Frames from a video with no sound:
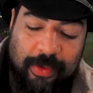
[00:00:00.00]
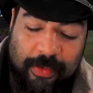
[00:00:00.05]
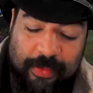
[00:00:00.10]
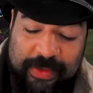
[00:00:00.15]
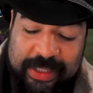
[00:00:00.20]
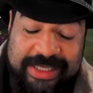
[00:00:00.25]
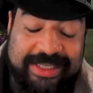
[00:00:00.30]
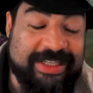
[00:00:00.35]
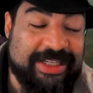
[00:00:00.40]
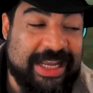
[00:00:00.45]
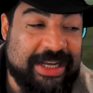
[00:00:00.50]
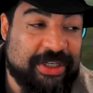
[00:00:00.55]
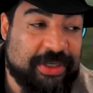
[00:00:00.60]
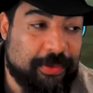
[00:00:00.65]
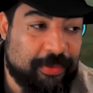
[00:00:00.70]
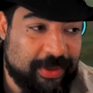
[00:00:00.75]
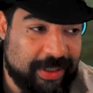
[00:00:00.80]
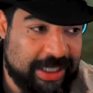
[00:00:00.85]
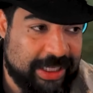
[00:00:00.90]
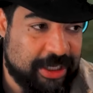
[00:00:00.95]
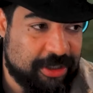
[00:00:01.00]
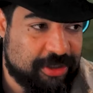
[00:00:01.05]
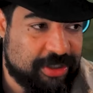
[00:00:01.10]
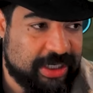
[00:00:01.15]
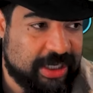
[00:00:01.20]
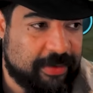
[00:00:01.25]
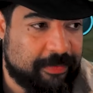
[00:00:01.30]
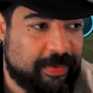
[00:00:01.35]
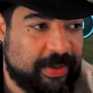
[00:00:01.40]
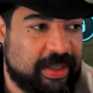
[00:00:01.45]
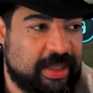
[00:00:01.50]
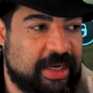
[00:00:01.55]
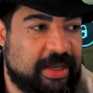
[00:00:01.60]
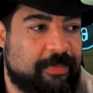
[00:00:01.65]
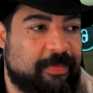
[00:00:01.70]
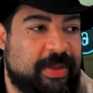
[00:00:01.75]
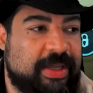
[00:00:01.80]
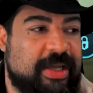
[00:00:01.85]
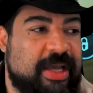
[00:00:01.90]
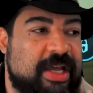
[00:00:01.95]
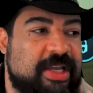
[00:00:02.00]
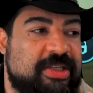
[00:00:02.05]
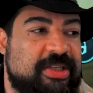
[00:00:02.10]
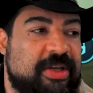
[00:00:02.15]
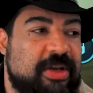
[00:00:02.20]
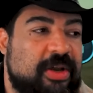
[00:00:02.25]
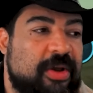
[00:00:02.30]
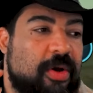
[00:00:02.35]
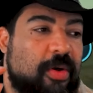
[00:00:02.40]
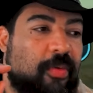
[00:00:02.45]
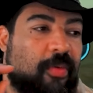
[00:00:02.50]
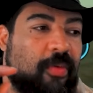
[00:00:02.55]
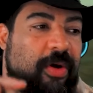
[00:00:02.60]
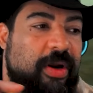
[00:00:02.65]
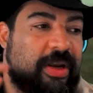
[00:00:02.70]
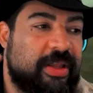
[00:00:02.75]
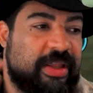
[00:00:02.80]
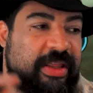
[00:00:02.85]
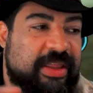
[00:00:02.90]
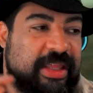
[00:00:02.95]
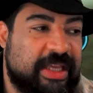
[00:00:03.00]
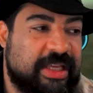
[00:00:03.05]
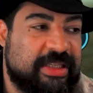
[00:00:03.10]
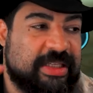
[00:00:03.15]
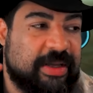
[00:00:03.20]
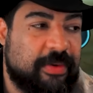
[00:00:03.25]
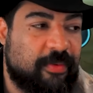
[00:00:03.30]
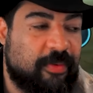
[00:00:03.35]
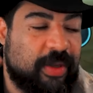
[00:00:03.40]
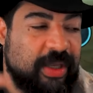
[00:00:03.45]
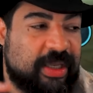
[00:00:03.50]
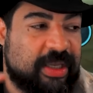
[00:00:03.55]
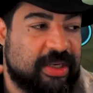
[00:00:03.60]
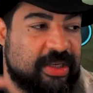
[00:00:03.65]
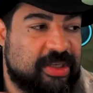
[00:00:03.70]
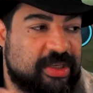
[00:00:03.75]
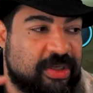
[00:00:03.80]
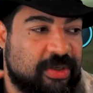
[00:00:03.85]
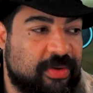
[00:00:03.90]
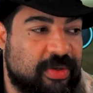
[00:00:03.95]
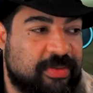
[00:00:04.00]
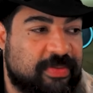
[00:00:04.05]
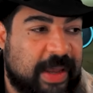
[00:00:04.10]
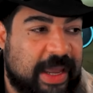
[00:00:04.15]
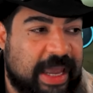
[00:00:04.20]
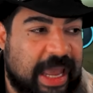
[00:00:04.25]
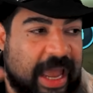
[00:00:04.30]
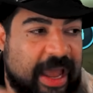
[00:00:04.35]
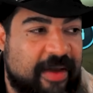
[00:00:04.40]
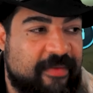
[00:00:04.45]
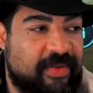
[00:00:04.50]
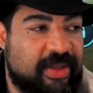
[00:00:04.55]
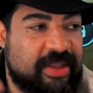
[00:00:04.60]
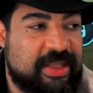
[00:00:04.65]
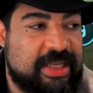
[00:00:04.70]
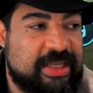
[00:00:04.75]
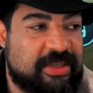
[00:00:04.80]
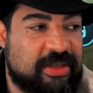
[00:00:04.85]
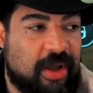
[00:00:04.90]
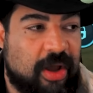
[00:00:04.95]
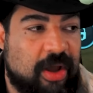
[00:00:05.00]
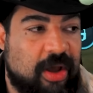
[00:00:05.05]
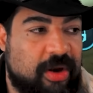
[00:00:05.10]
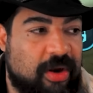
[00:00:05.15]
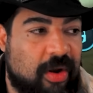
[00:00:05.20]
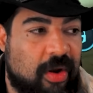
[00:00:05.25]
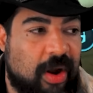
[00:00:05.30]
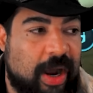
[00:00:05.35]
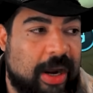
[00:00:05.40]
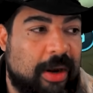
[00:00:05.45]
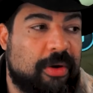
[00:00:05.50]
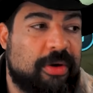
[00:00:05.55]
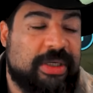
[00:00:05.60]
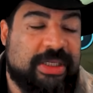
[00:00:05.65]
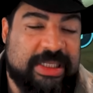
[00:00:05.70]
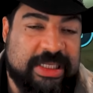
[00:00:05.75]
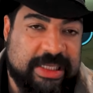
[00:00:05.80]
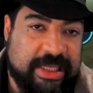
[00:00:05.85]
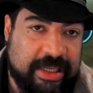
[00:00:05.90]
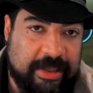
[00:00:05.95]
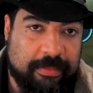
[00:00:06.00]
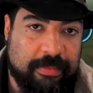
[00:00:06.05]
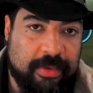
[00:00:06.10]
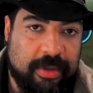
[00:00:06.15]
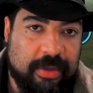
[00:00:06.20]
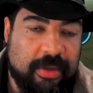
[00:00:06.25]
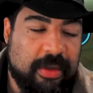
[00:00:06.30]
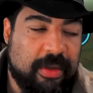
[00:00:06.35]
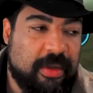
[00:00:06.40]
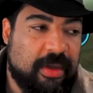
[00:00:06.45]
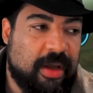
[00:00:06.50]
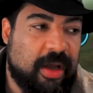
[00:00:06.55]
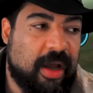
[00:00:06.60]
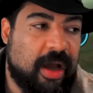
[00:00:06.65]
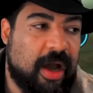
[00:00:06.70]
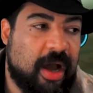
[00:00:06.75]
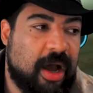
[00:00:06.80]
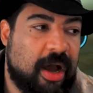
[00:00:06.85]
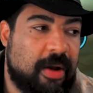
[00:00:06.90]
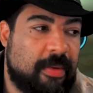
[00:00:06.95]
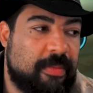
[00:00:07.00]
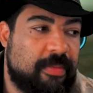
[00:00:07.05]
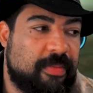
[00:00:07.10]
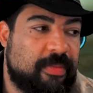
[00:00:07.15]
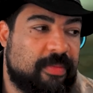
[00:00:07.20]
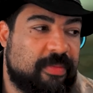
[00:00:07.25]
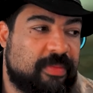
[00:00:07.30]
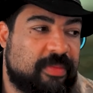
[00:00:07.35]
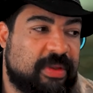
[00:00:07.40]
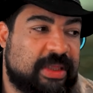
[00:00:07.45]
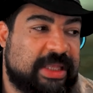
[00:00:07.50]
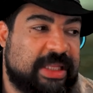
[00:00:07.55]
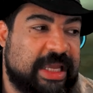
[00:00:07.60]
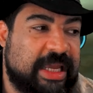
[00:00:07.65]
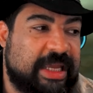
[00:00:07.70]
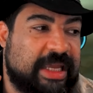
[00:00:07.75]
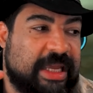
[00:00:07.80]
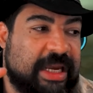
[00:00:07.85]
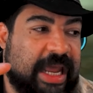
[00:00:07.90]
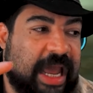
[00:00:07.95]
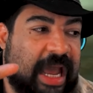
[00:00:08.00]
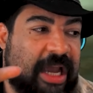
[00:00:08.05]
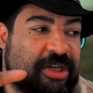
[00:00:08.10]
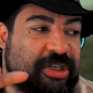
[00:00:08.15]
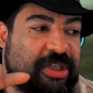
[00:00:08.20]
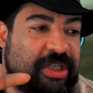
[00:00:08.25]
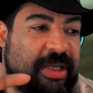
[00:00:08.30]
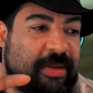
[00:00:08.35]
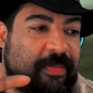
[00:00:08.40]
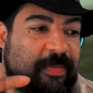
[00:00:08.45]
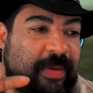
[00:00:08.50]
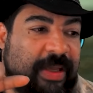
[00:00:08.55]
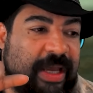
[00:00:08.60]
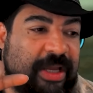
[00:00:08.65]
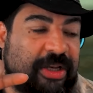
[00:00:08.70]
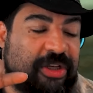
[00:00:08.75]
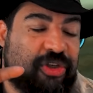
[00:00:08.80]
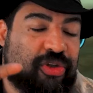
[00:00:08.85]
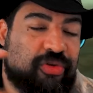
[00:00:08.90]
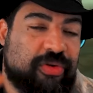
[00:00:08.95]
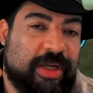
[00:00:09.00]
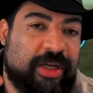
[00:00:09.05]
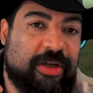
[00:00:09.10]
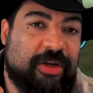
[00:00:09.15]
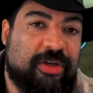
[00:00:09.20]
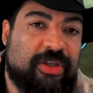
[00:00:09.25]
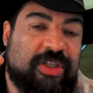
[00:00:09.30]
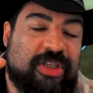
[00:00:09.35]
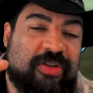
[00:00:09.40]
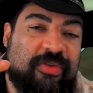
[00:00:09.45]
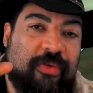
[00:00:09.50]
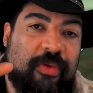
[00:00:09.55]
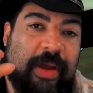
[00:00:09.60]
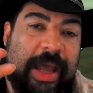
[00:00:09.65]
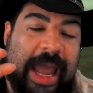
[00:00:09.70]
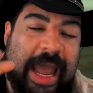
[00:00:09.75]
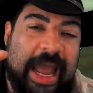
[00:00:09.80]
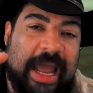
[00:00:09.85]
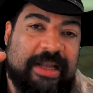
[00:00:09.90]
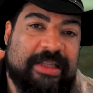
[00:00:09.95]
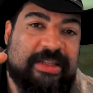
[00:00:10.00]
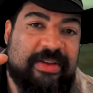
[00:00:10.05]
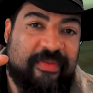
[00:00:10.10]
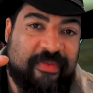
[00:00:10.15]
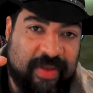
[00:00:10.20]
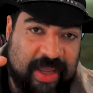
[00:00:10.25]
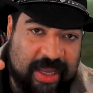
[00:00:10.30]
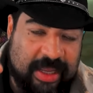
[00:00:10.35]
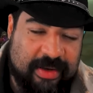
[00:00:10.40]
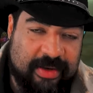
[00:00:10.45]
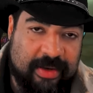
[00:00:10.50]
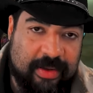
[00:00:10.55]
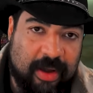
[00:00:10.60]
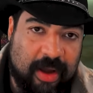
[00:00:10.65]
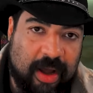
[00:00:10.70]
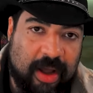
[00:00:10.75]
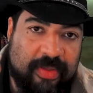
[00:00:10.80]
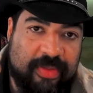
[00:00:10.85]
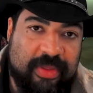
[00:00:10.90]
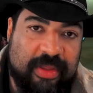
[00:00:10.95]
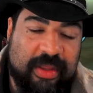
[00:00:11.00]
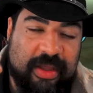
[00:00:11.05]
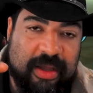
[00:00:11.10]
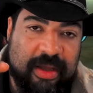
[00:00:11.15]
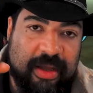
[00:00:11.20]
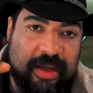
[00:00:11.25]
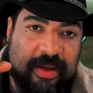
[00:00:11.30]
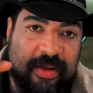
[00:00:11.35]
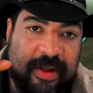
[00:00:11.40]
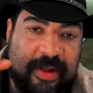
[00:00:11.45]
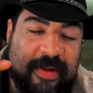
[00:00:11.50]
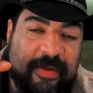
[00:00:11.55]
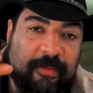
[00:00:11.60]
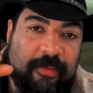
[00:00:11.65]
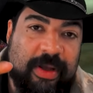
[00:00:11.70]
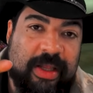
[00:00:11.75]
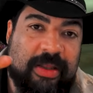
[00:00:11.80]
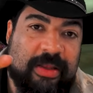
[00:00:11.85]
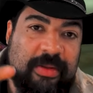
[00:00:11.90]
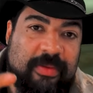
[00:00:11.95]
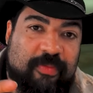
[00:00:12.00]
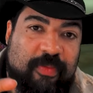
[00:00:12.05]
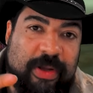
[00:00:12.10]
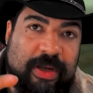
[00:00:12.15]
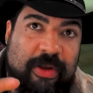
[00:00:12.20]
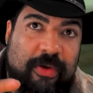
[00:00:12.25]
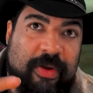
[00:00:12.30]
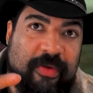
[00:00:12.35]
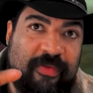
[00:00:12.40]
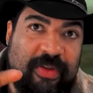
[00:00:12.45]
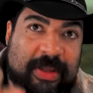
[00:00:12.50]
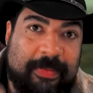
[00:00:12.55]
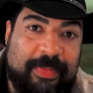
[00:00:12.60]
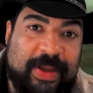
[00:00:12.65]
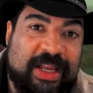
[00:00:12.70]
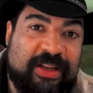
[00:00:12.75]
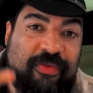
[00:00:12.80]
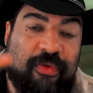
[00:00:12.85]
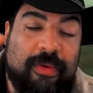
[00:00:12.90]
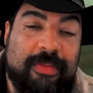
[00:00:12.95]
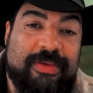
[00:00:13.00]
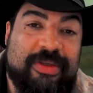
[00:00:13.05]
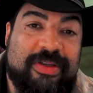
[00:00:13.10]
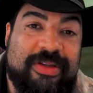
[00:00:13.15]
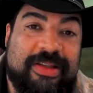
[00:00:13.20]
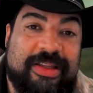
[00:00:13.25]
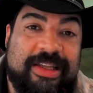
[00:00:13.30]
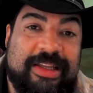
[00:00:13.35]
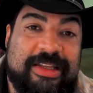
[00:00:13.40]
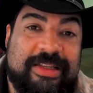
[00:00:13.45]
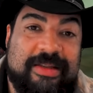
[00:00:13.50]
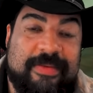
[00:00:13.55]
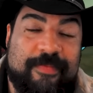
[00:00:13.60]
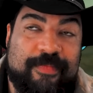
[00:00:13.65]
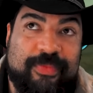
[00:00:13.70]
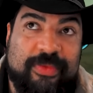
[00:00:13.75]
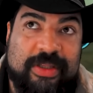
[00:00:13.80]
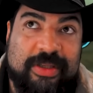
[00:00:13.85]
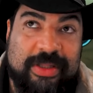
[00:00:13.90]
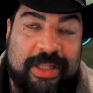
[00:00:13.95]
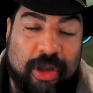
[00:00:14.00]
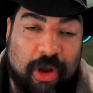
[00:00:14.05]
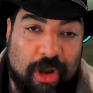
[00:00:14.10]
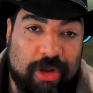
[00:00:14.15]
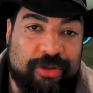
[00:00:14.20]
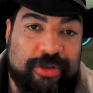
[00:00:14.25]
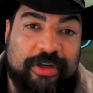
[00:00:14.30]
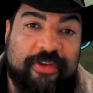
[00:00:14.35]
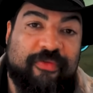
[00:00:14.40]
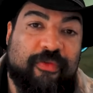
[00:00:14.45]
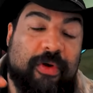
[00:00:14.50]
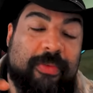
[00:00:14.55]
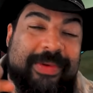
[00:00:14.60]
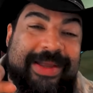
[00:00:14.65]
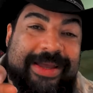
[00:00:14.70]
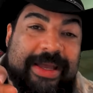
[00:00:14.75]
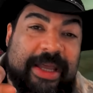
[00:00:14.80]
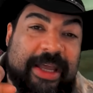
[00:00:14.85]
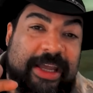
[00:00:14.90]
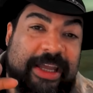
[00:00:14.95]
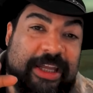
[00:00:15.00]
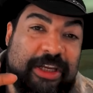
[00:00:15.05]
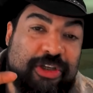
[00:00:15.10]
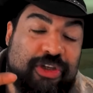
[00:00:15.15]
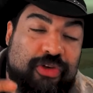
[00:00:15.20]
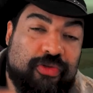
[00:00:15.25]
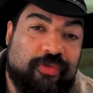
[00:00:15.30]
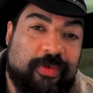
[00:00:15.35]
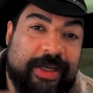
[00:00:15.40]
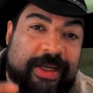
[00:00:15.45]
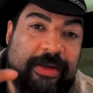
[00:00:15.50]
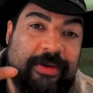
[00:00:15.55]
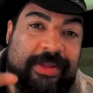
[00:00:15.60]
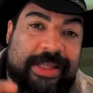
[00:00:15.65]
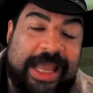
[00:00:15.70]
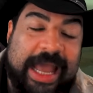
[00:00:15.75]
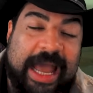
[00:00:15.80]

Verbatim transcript: This is actually really interesting ability because one of the things that we can do is by having these on our team, um, it can actually get triggered to activate on the when when going from the base form to the to the alternate form. It can trigger the